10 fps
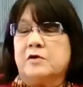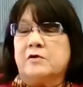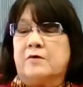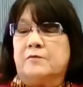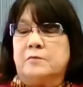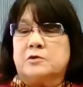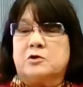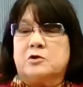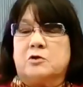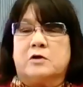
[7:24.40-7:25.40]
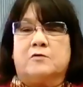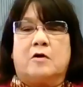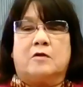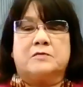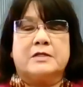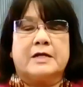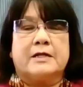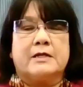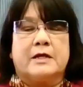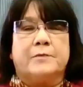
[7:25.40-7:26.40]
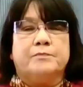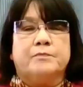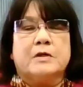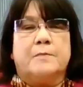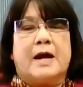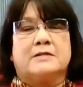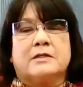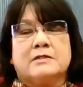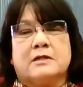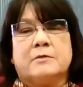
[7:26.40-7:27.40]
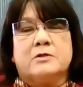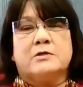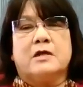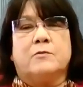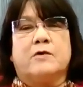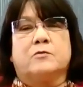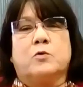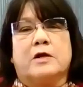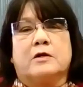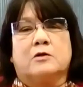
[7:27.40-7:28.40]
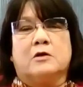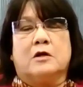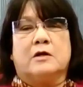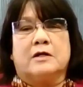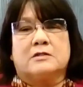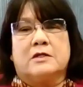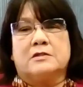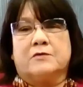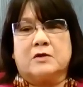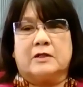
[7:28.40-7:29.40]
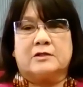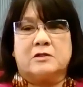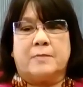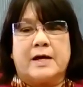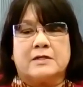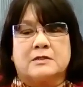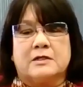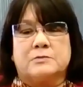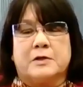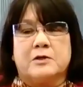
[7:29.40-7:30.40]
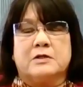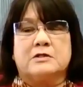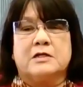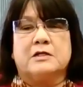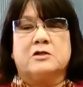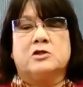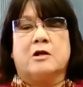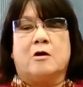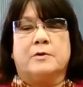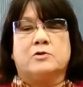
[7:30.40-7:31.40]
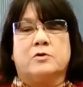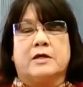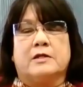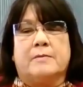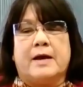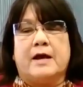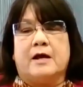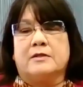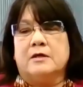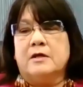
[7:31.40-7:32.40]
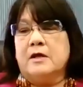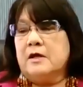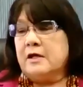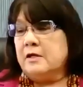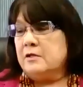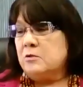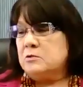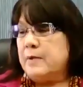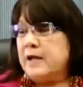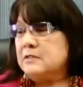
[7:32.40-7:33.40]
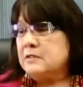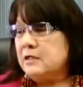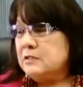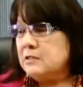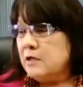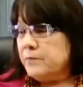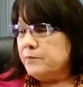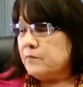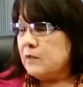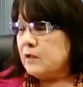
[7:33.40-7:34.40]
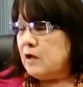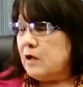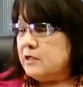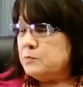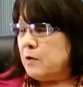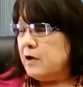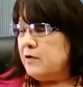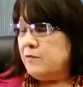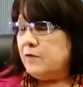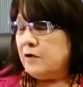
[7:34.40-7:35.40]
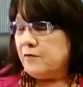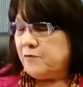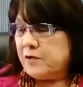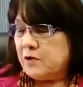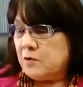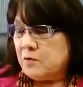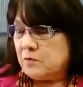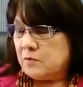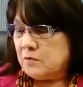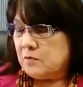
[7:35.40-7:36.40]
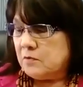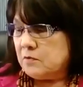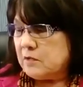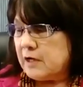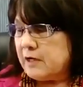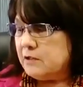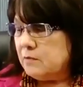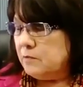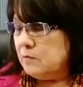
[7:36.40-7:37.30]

I'm sure you've all seen the baskets at the museum. We have quite an extensive collection of baskets, but you can see the geometry and the math in those baskets. I just brought a few that I could